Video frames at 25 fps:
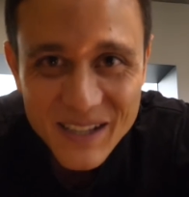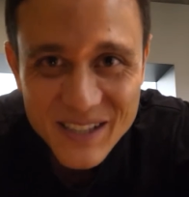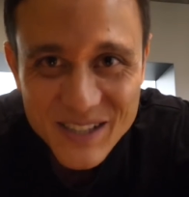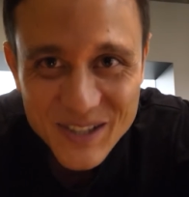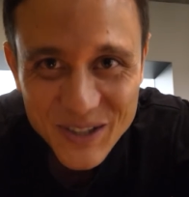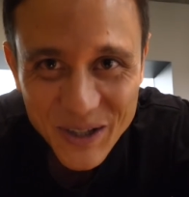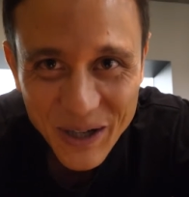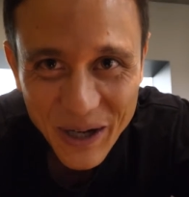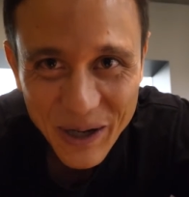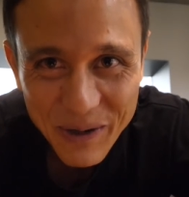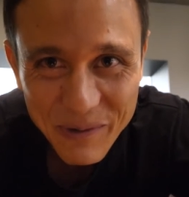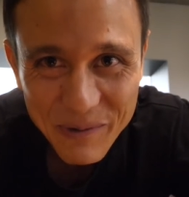
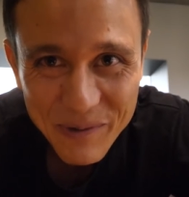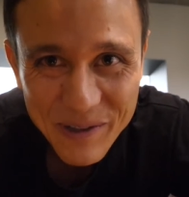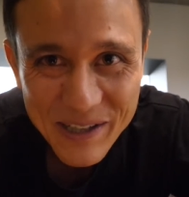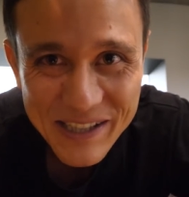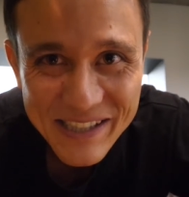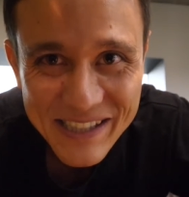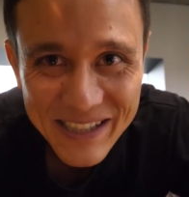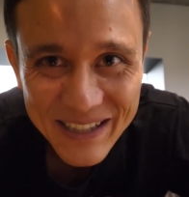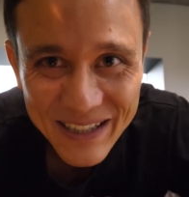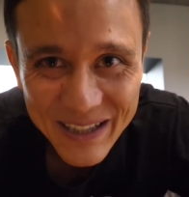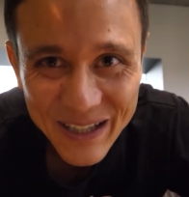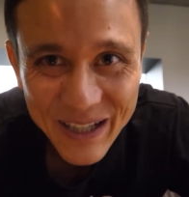So I
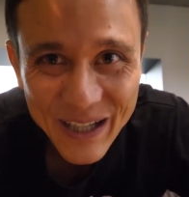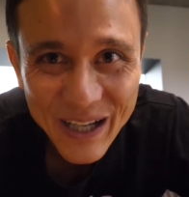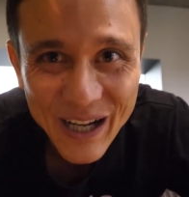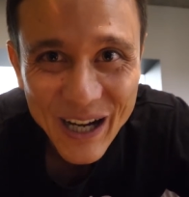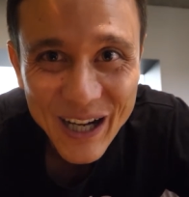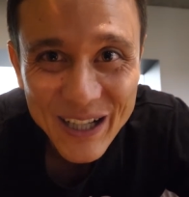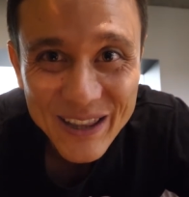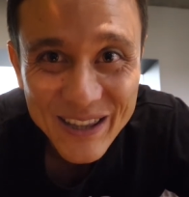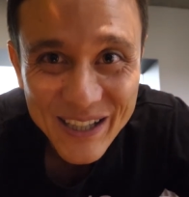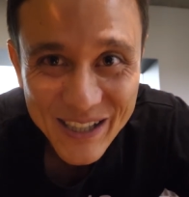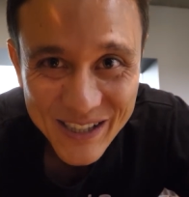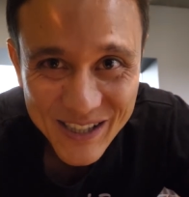recently
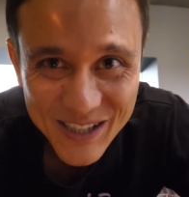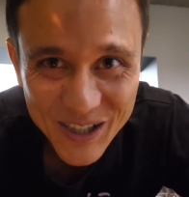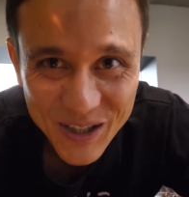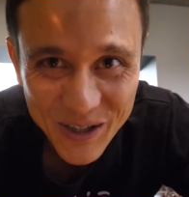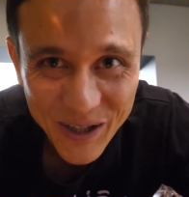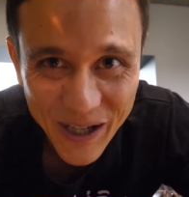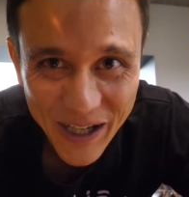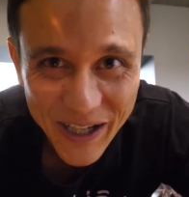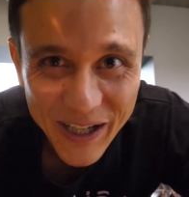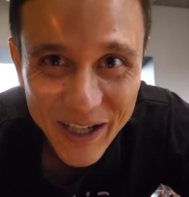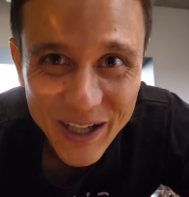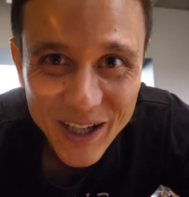got this
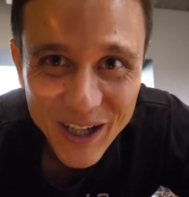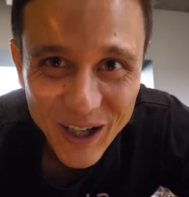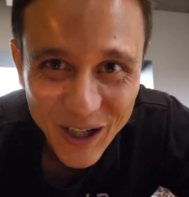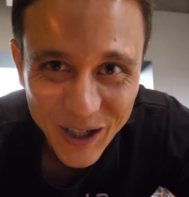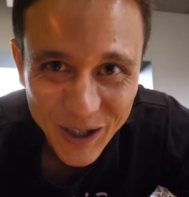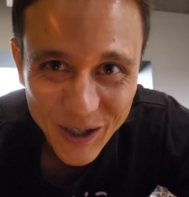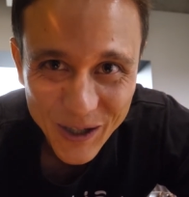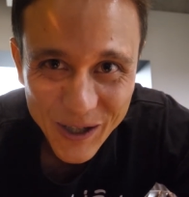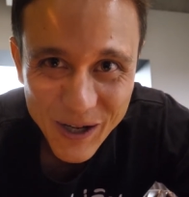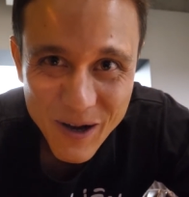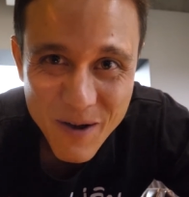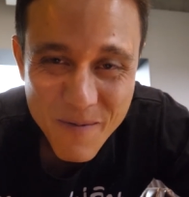credit
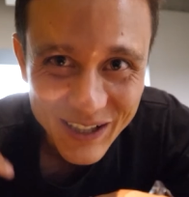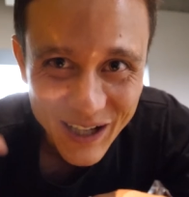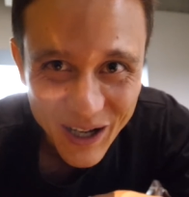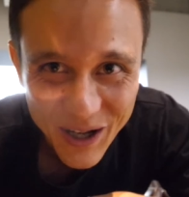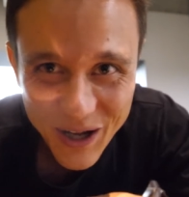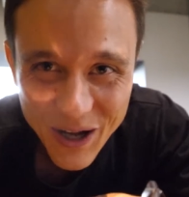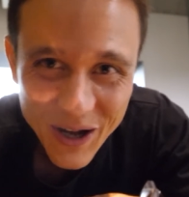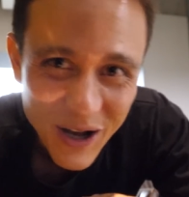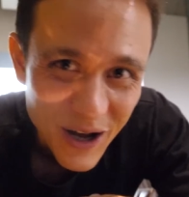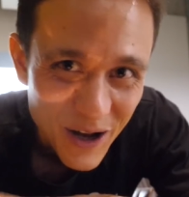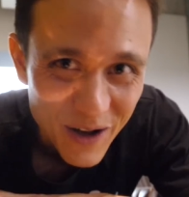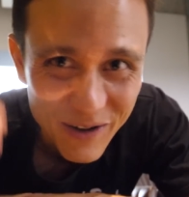card.
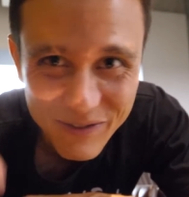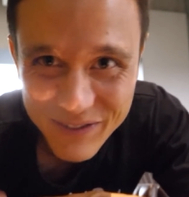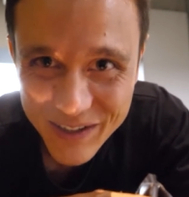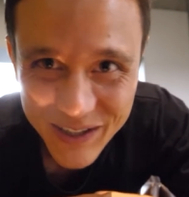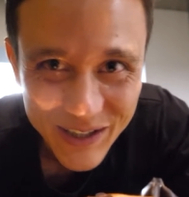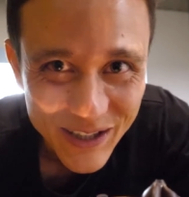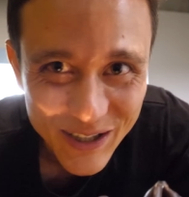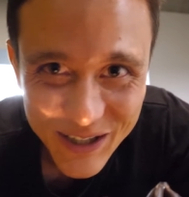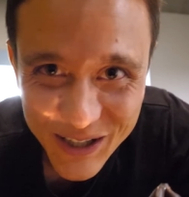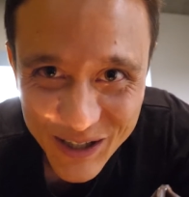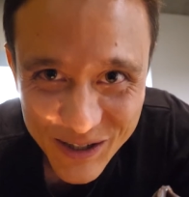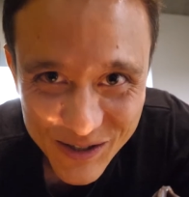I'll have the
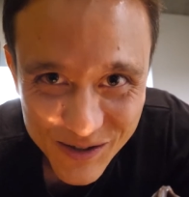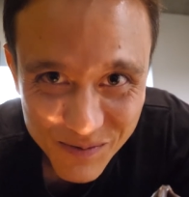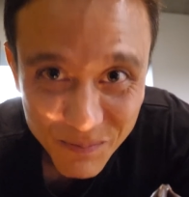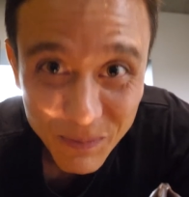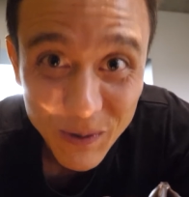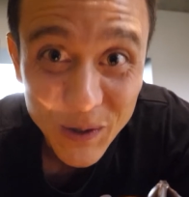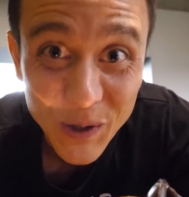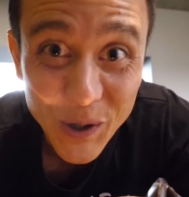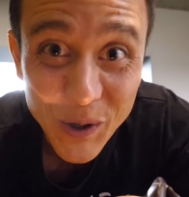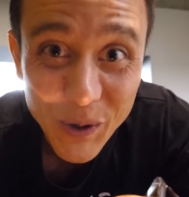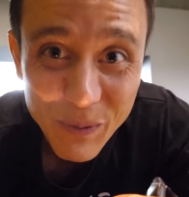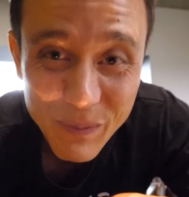details
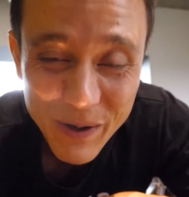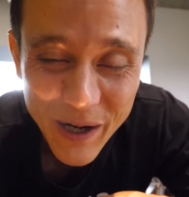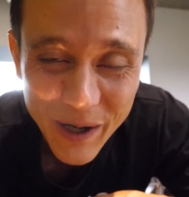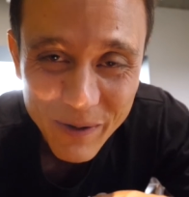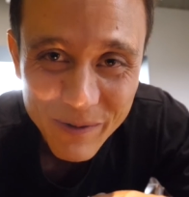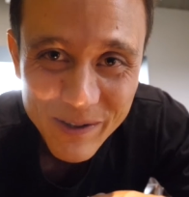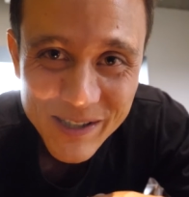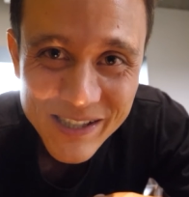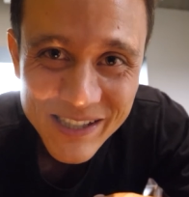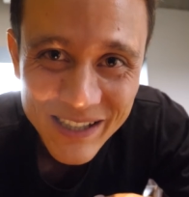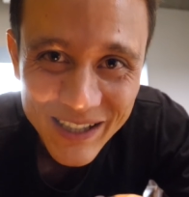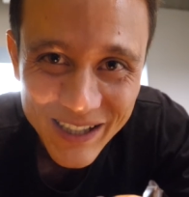below, but I
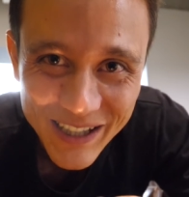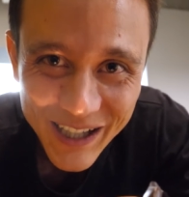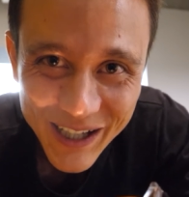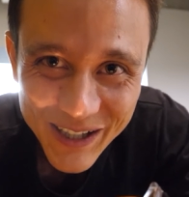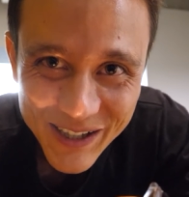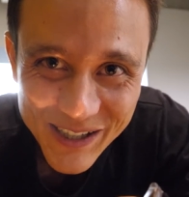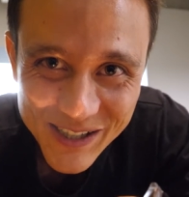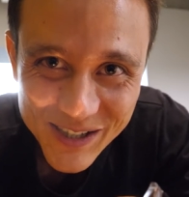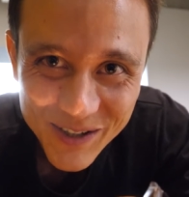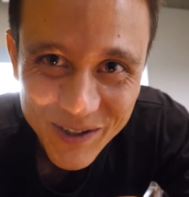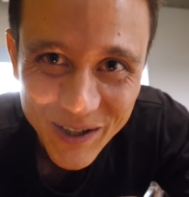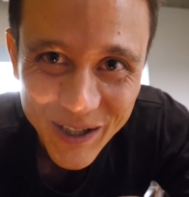recently
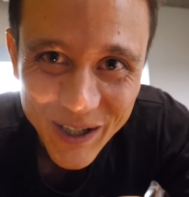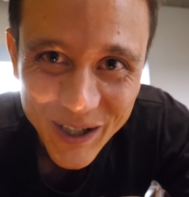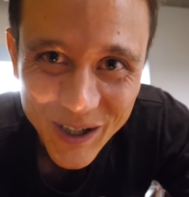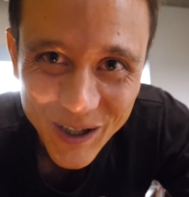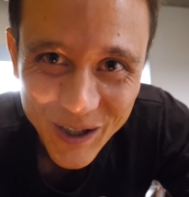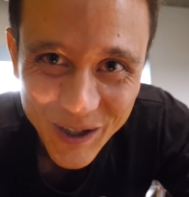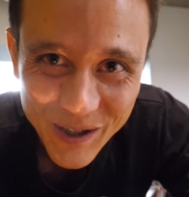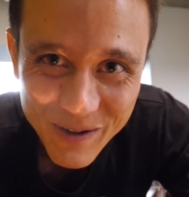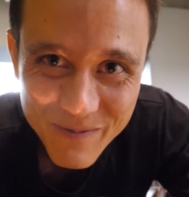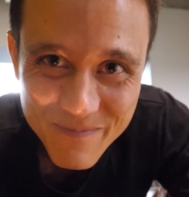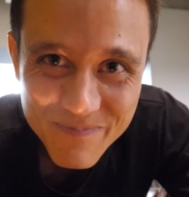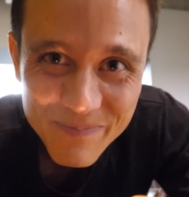got this credit
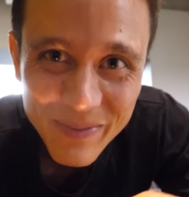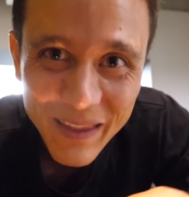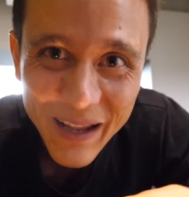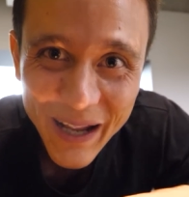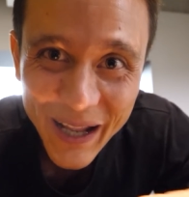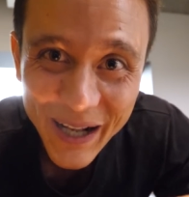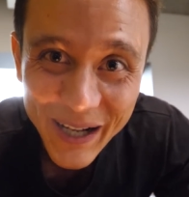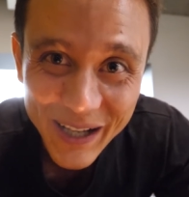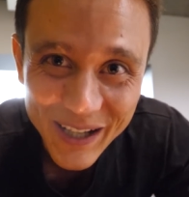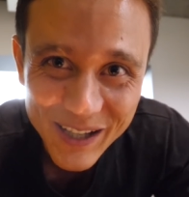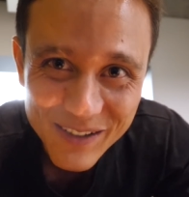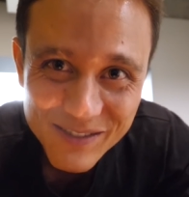card
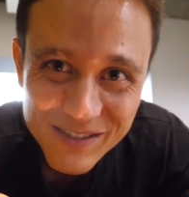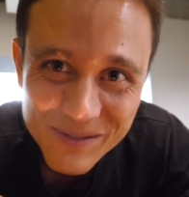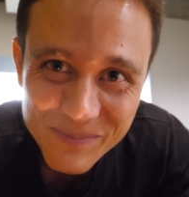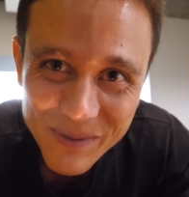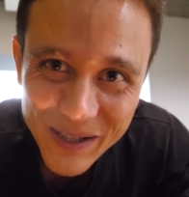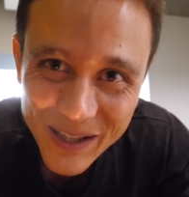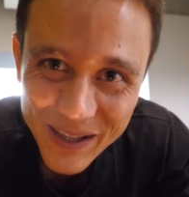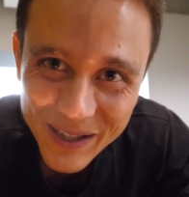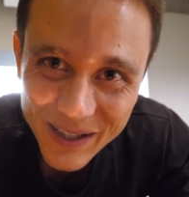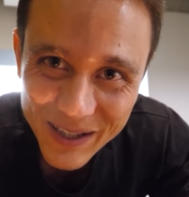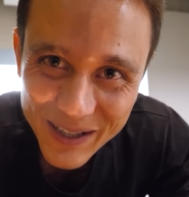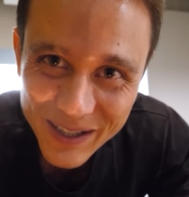and it gives
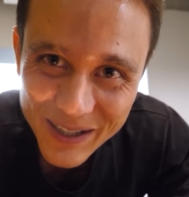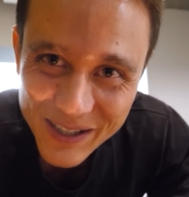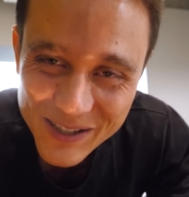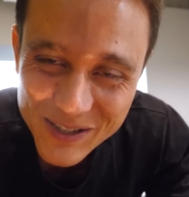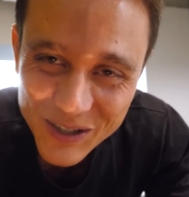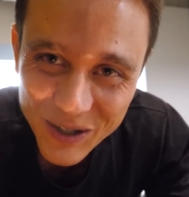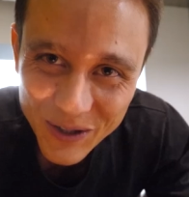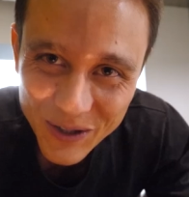me the, it's